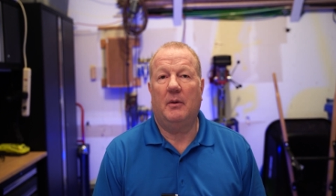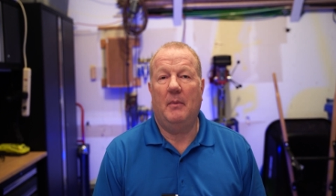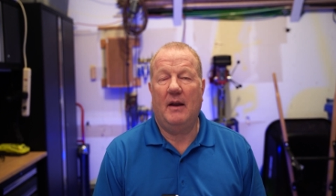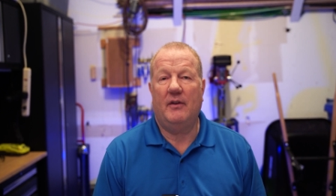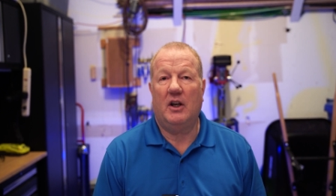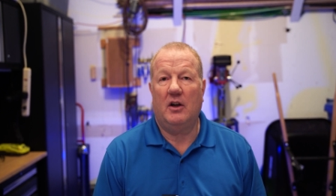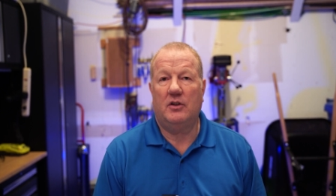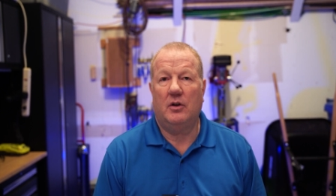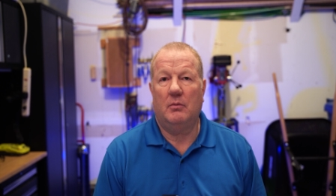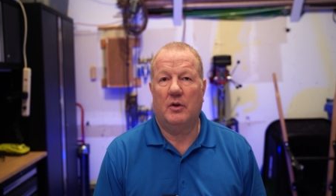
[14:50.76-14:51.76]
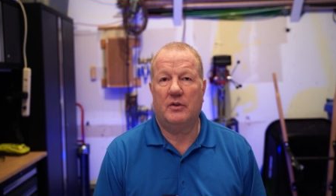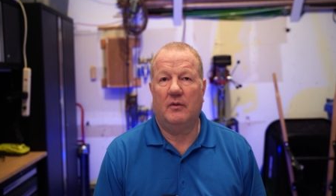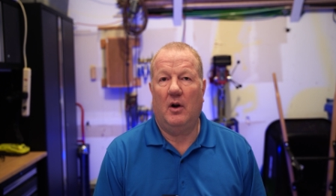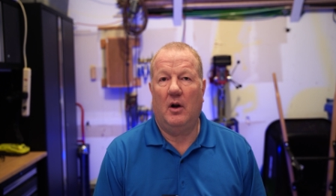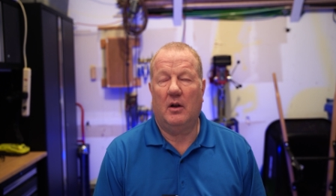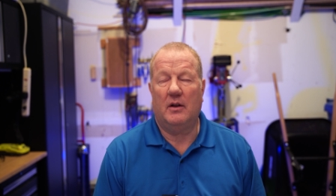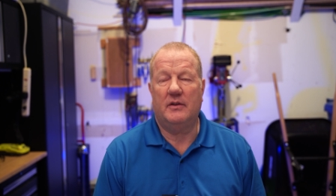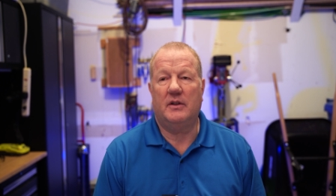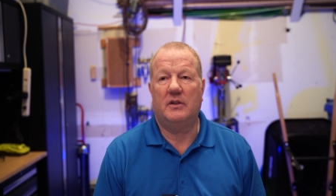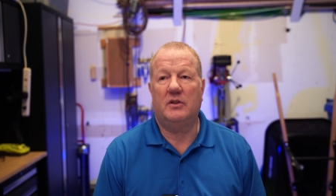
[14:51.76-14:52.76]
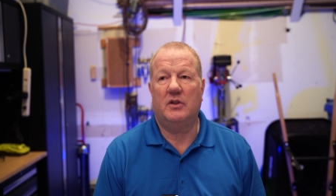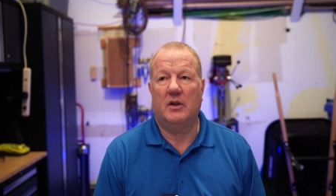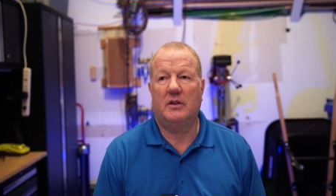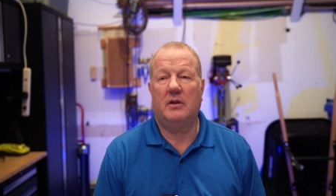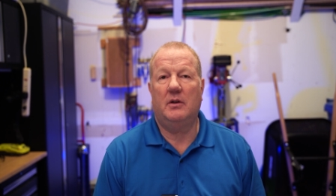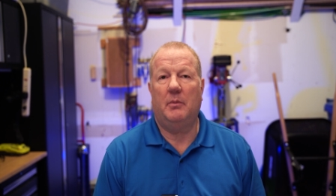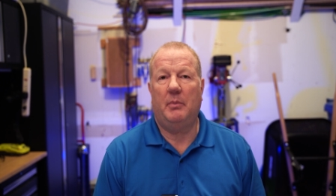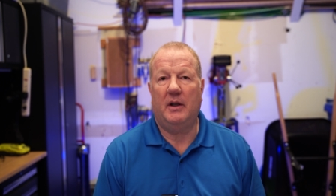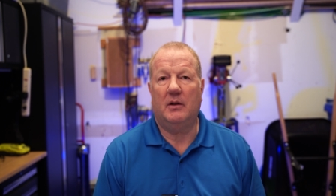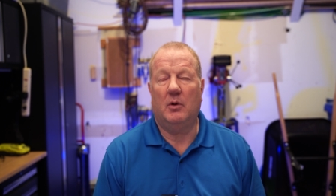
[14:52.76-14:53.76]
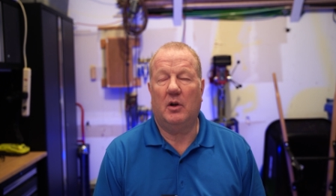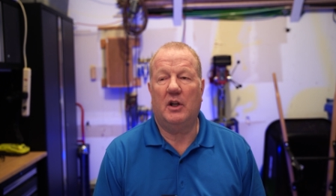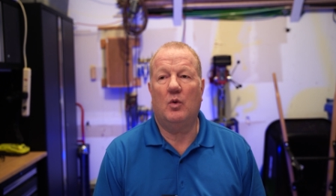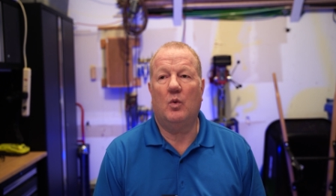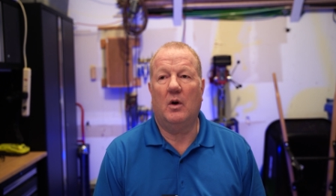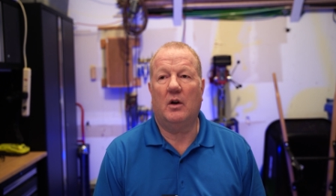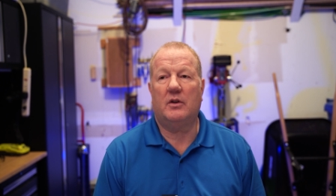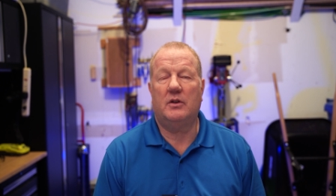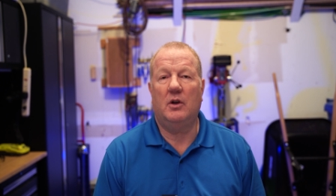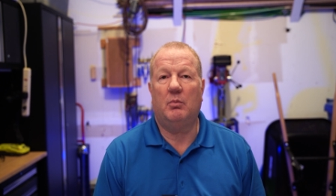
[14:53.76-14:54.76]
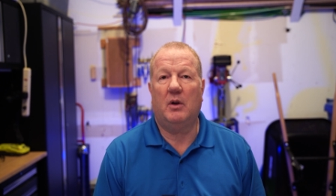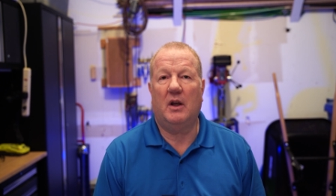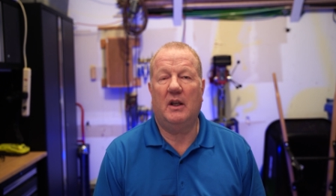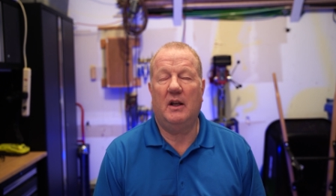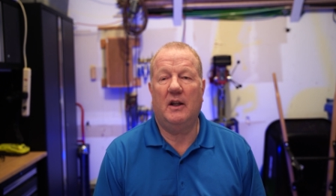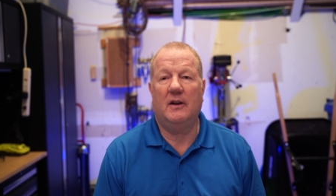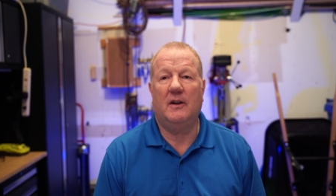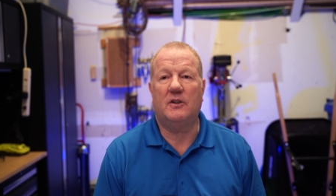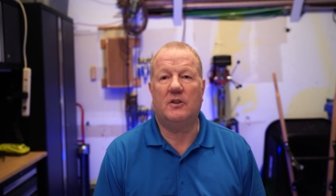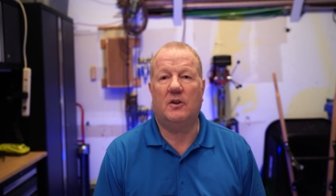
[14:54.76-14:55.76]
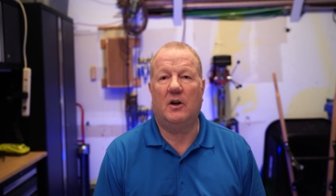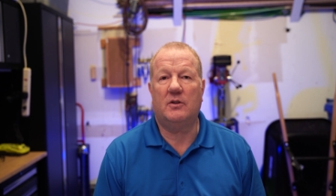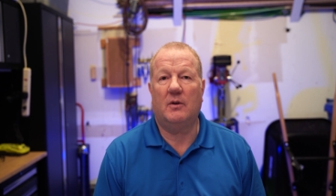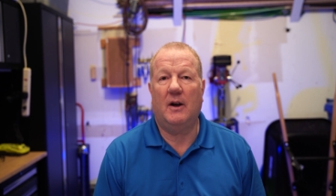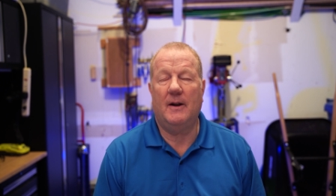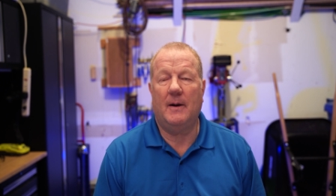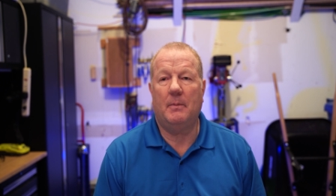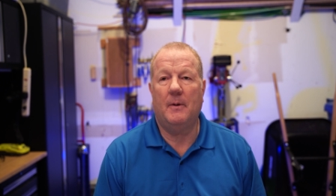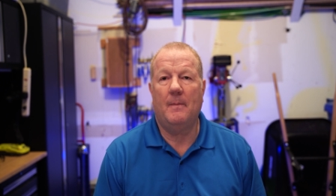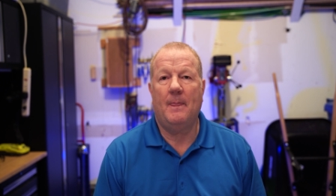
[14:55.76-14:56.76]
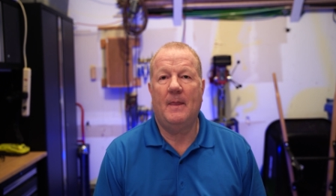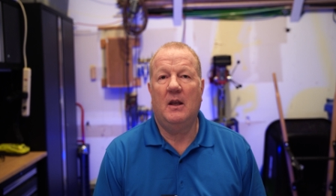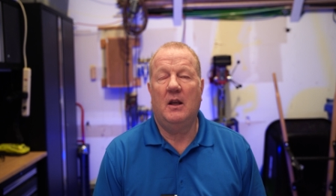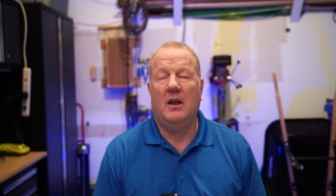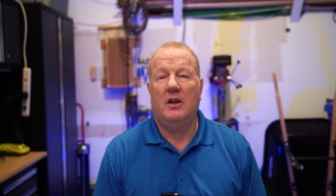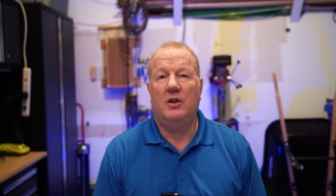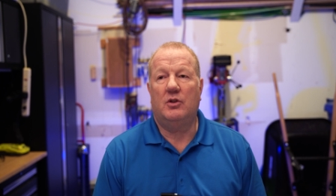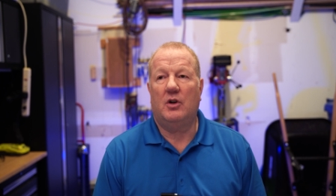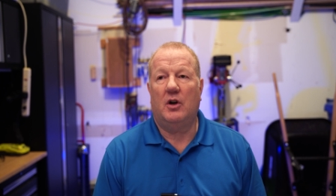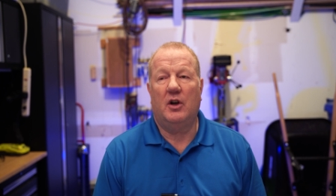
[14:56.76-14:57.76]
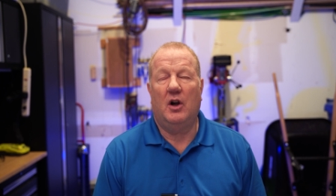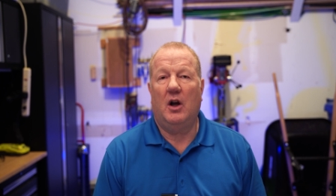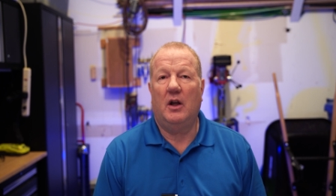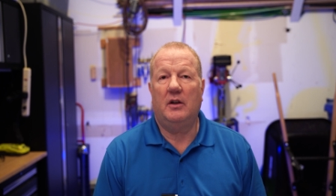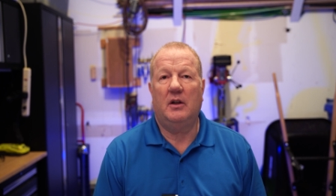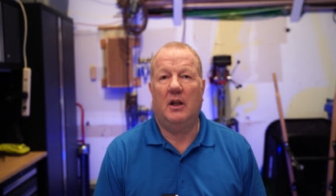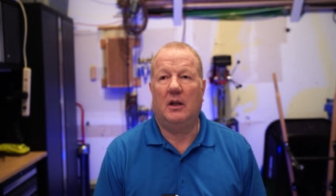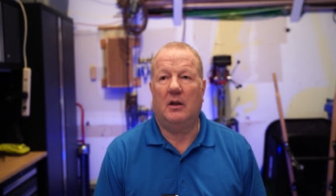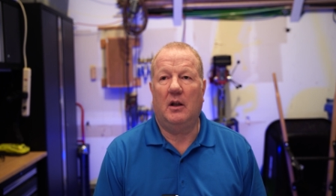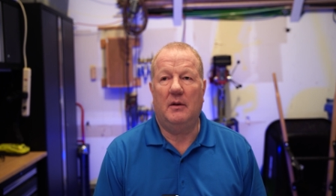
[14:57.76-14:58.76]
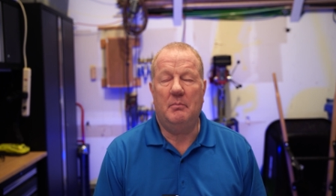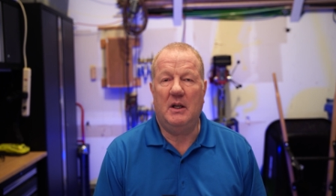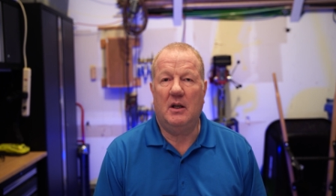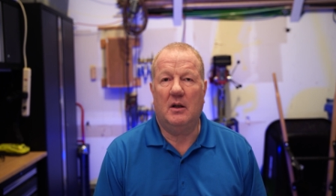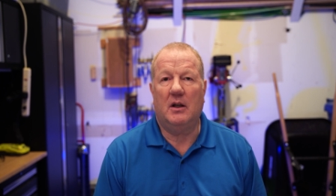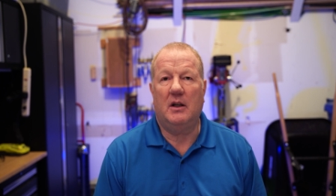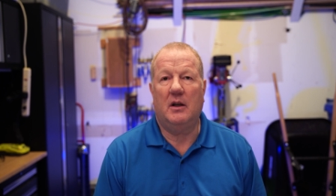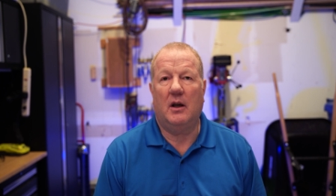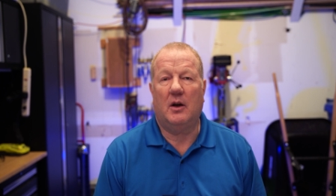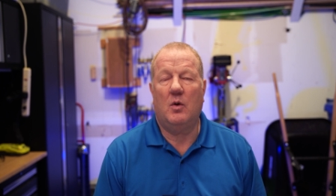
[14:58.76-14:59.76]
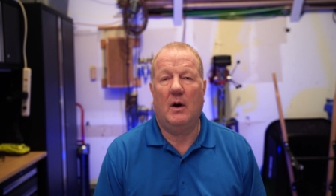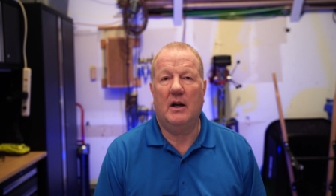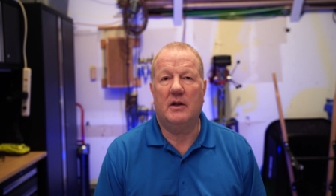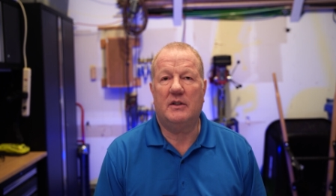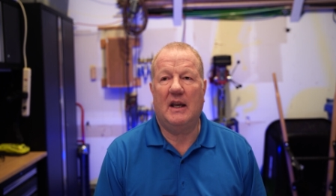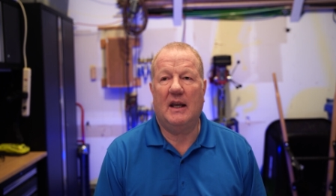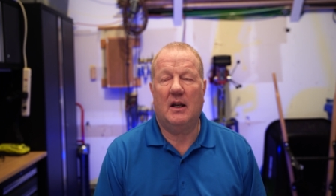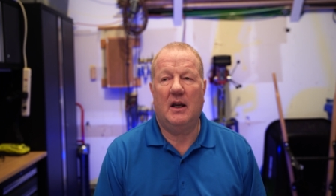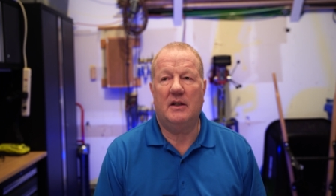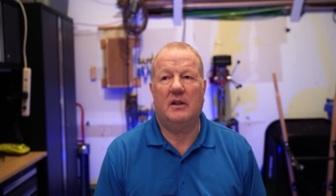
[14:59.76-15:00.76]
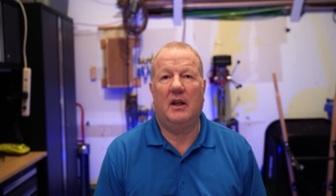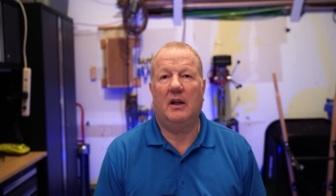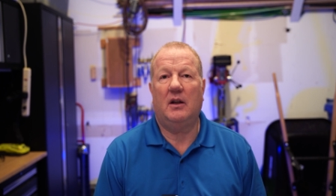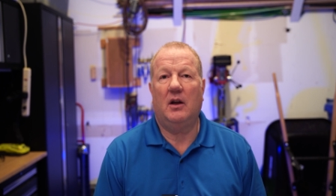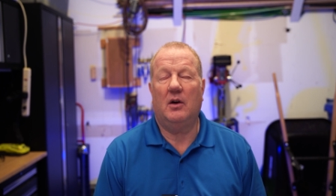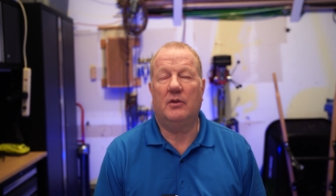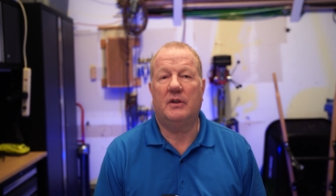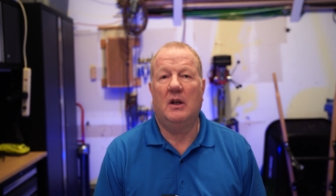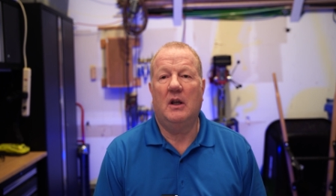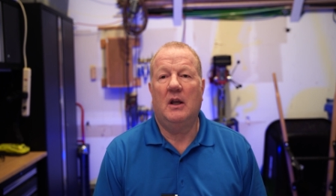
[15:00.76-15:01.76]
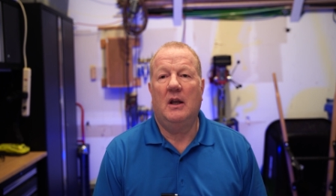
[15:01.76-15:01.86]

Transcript: the Mavic Air 2 most of all is it's just dependable. It works. You plug it in, it starts right up. You turn it on, it immediately acquires satellites and it goes.